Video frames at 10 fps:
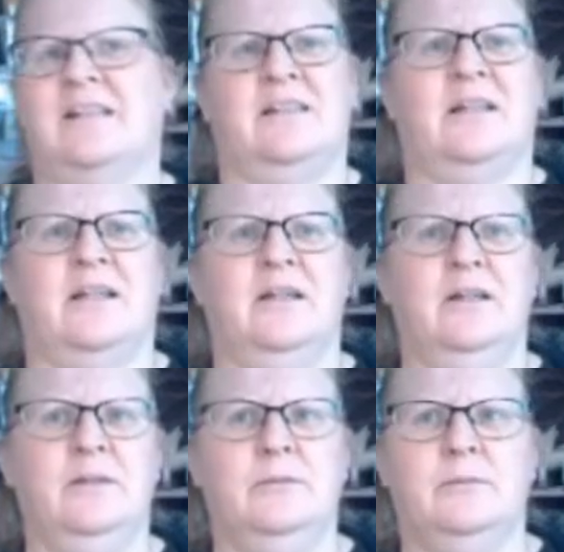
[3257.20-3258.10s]
Diego,
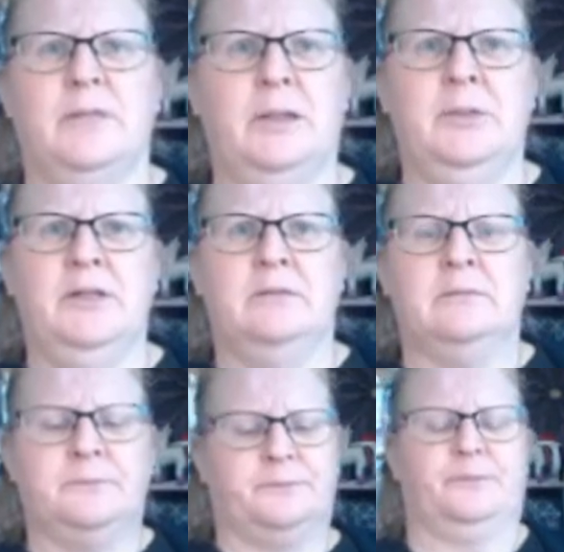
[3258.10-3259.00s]
maybe?
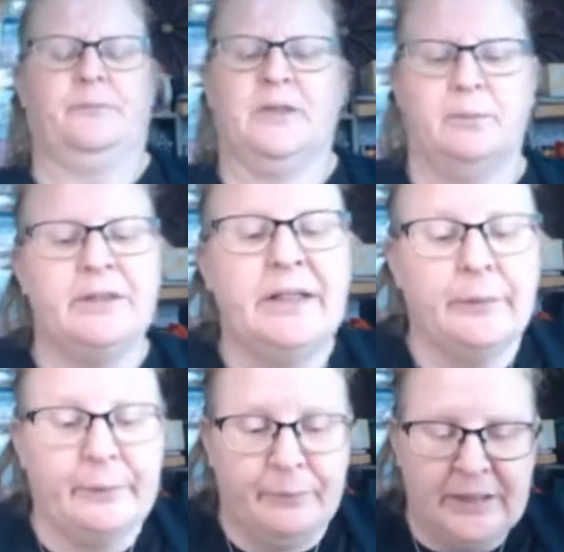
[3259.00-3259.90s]
But anyway,
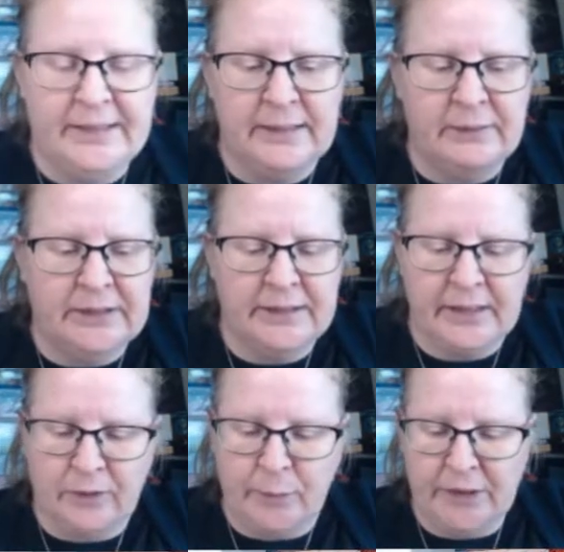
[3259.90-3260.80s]
he's living in
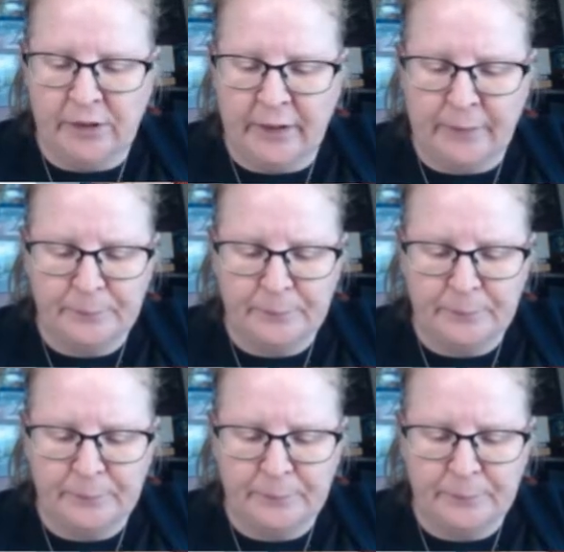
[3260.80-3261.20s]
Sacramento now.